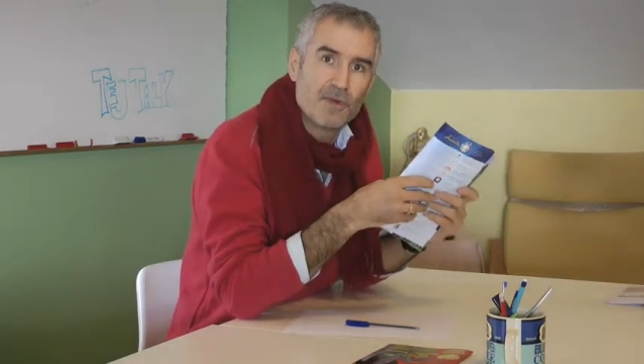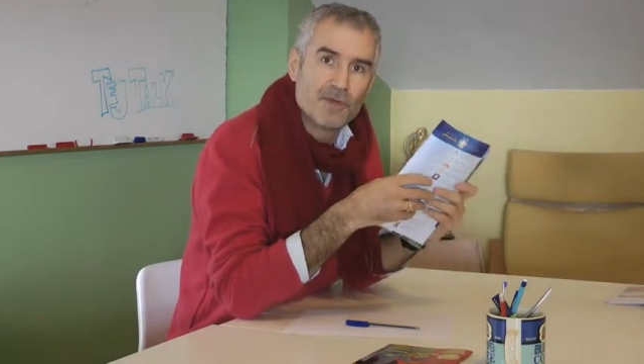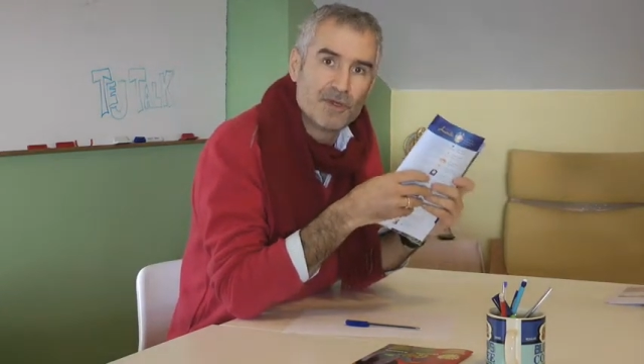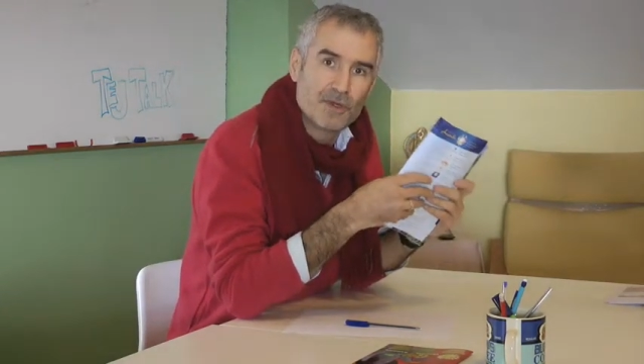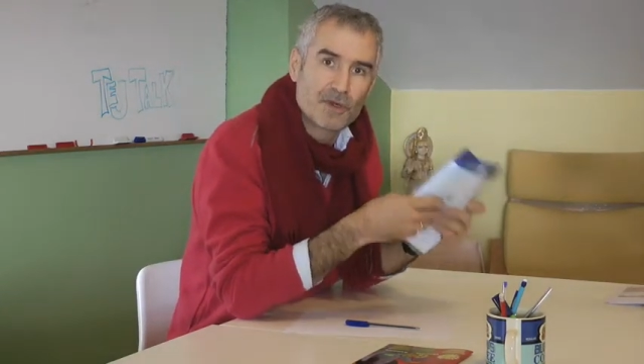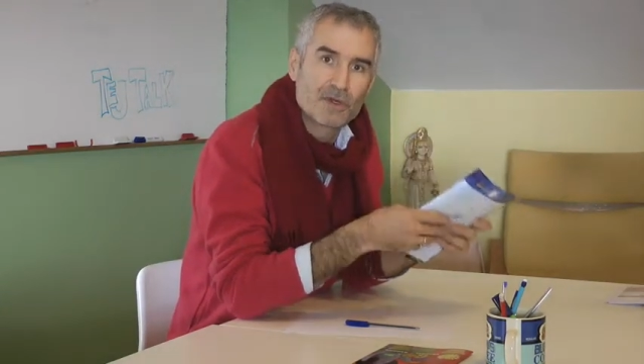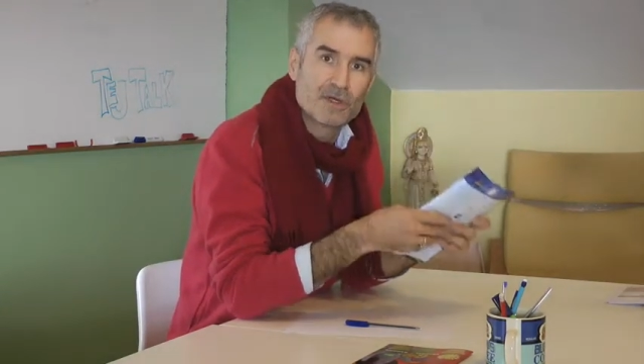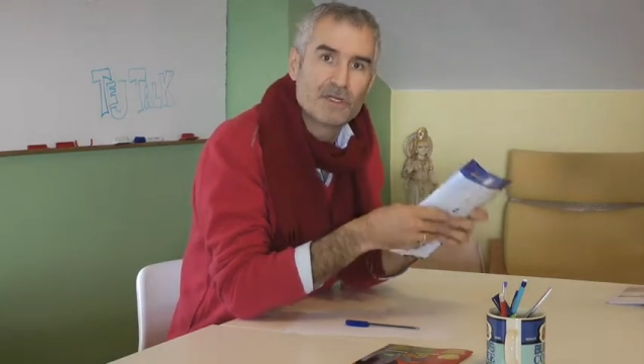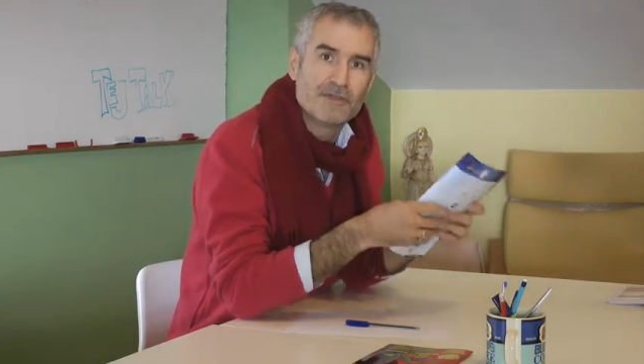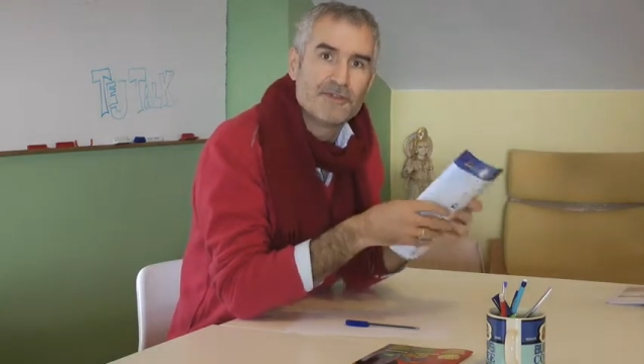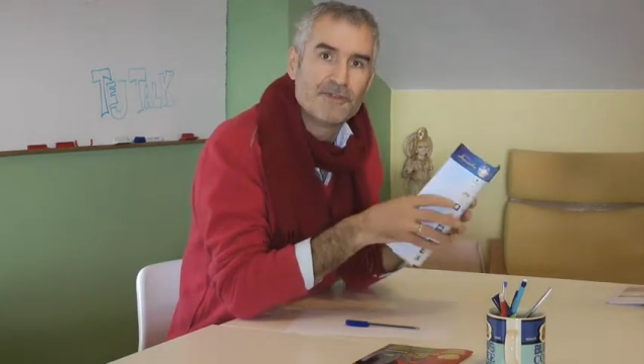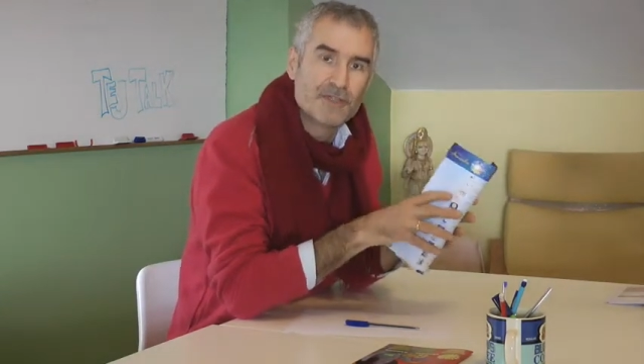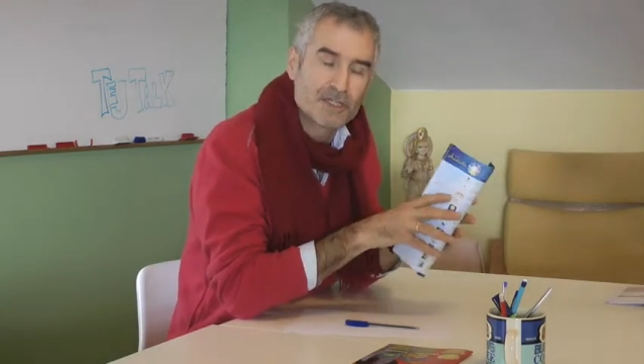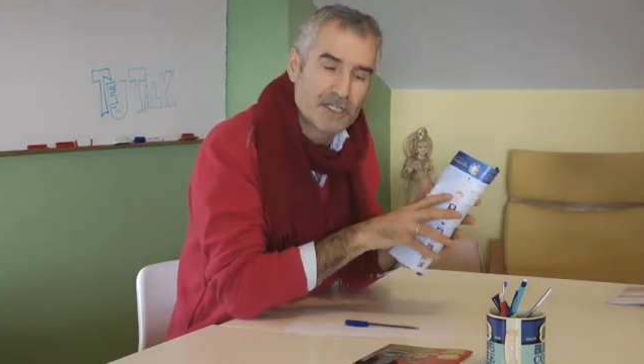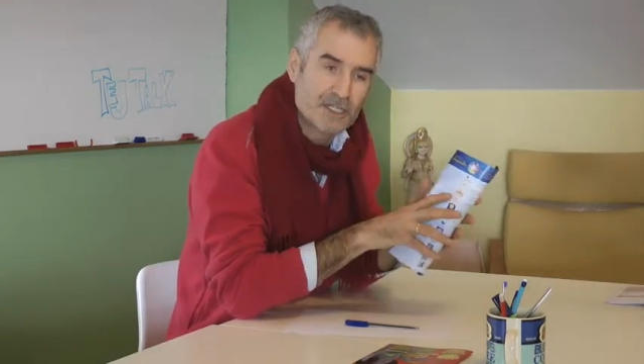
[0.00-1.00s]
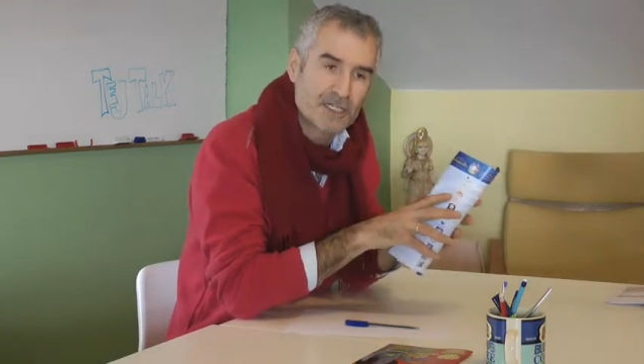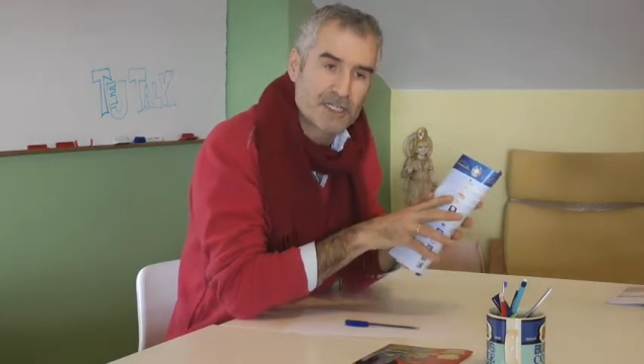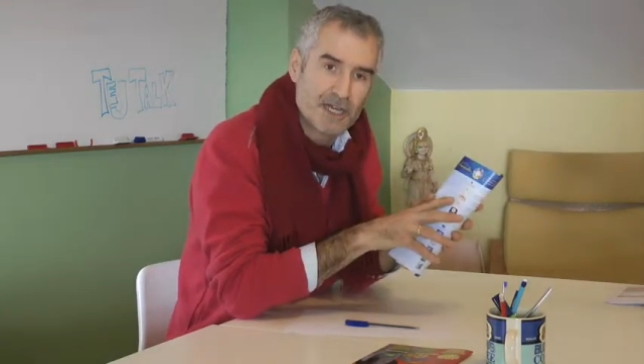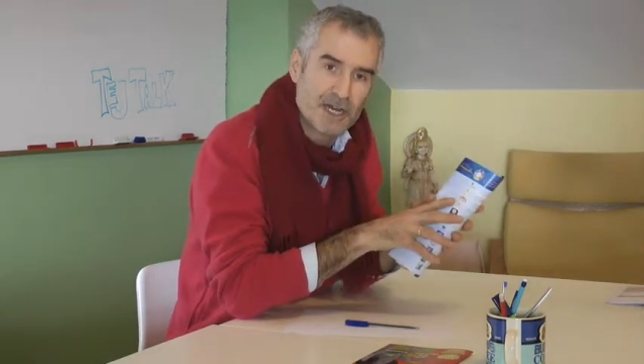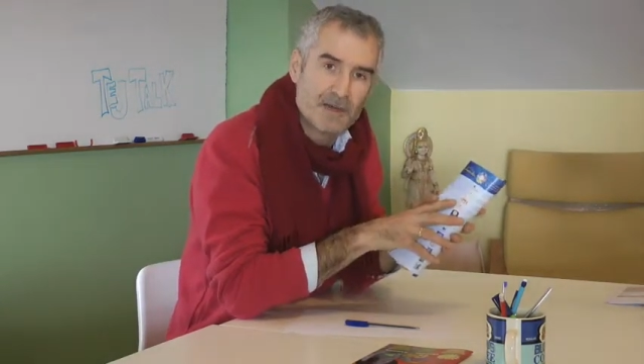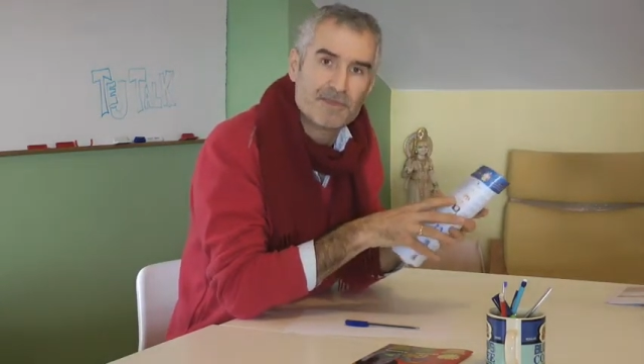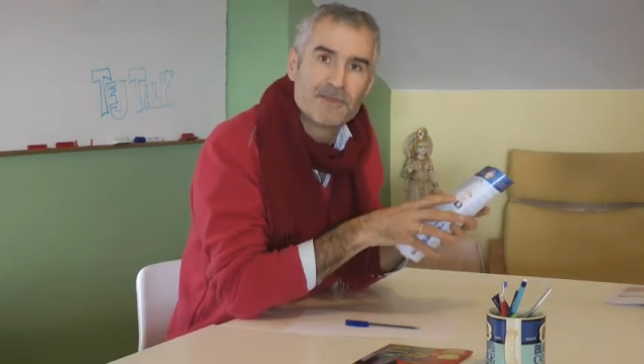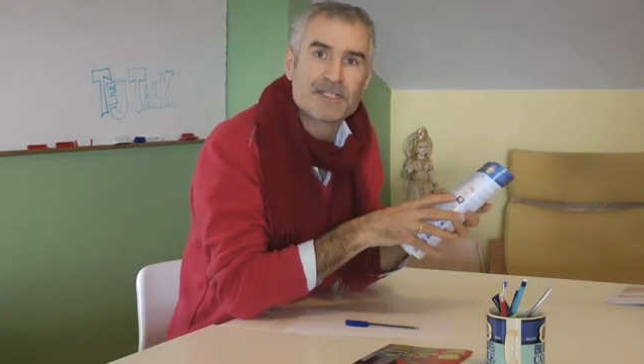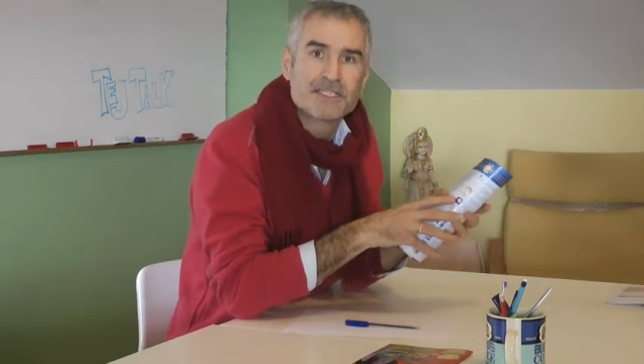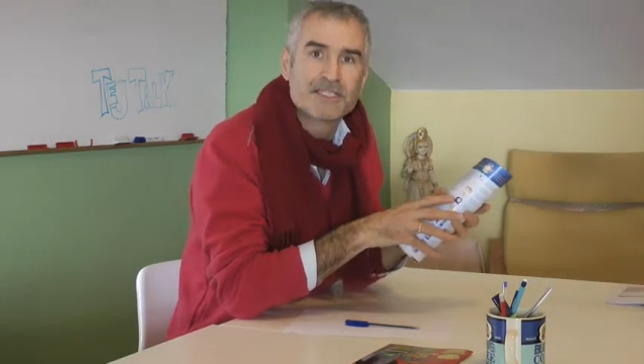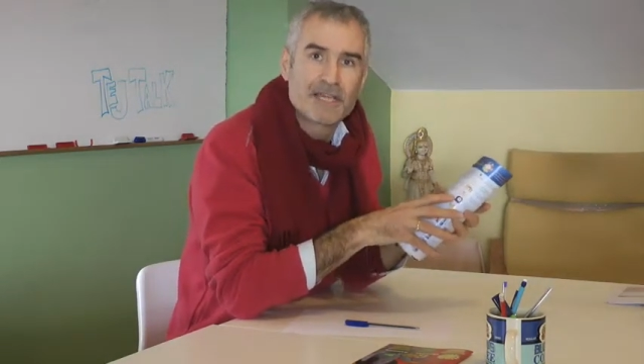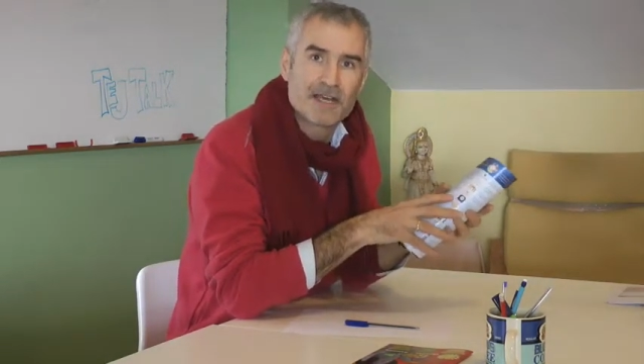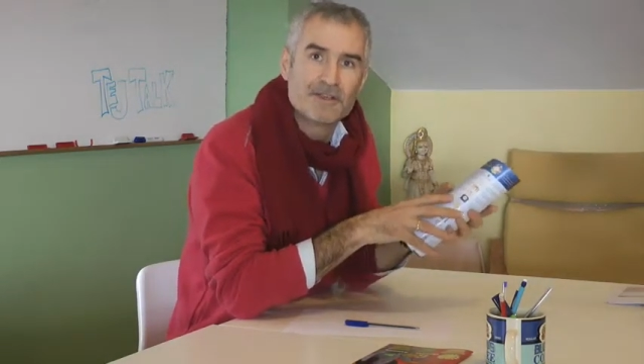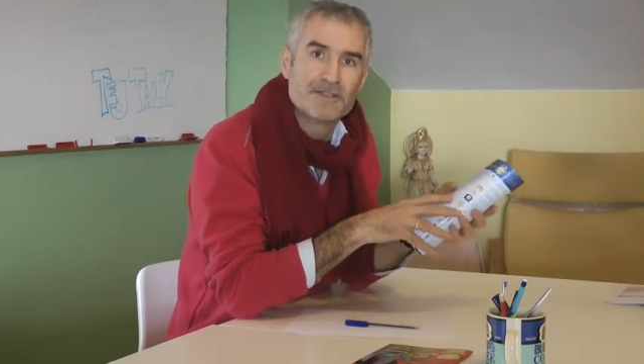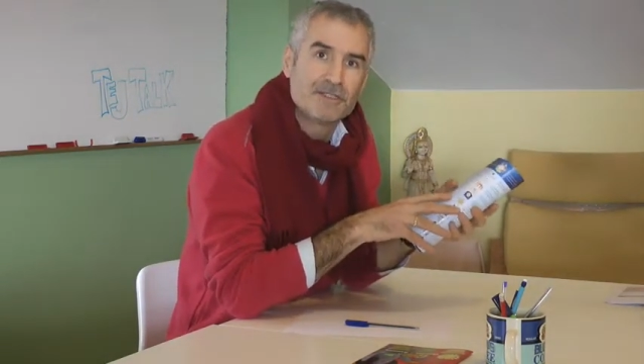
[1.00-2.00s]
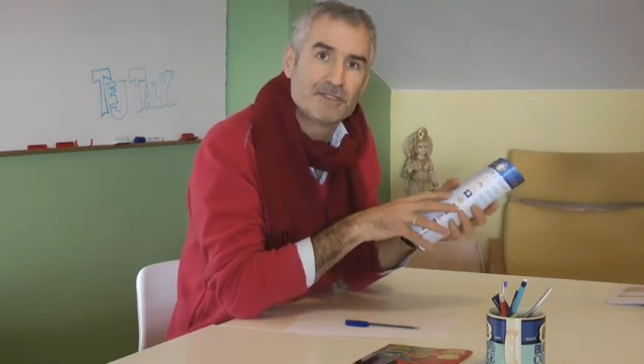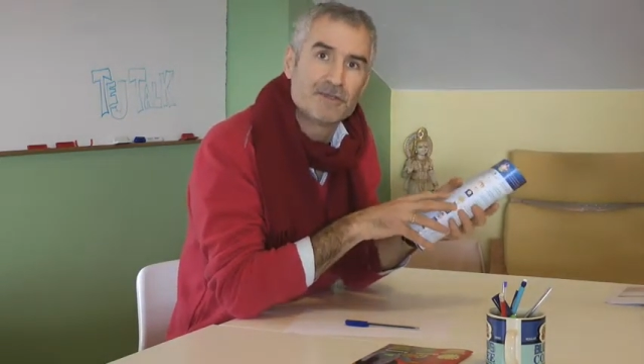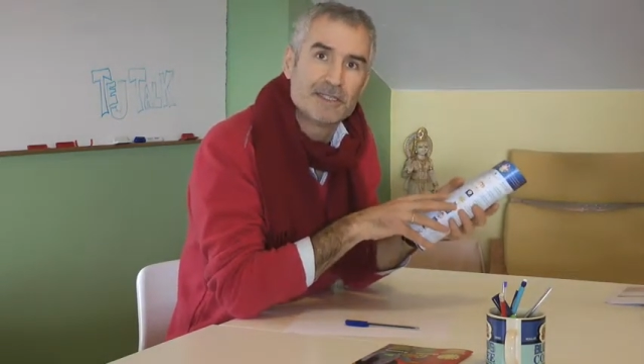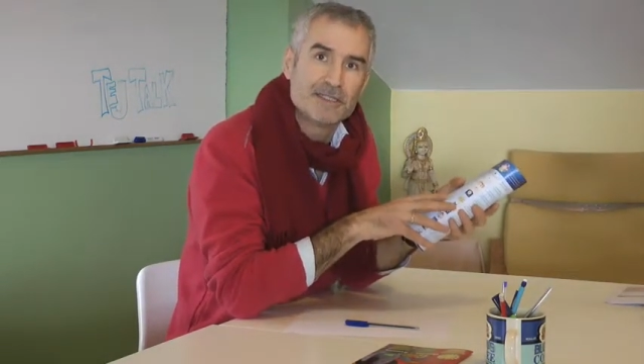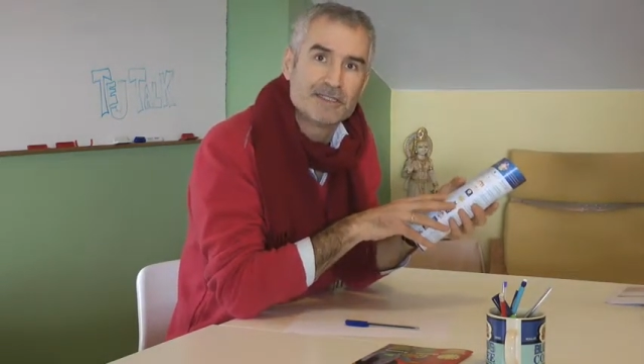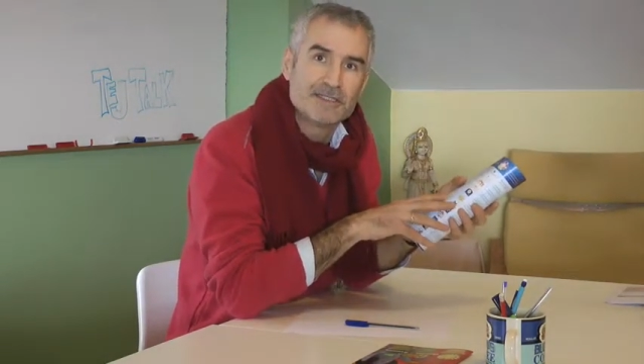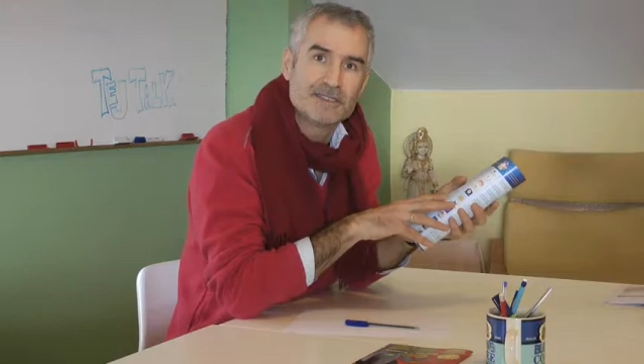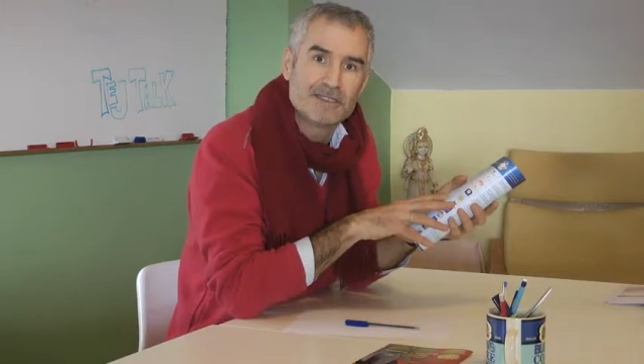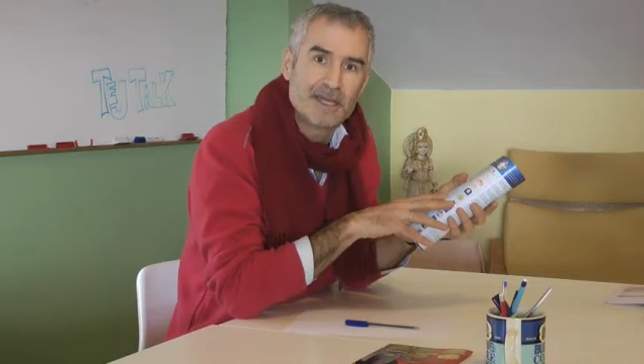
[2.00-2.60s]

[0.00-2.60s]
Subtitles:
If you're going to come, this is how you do it.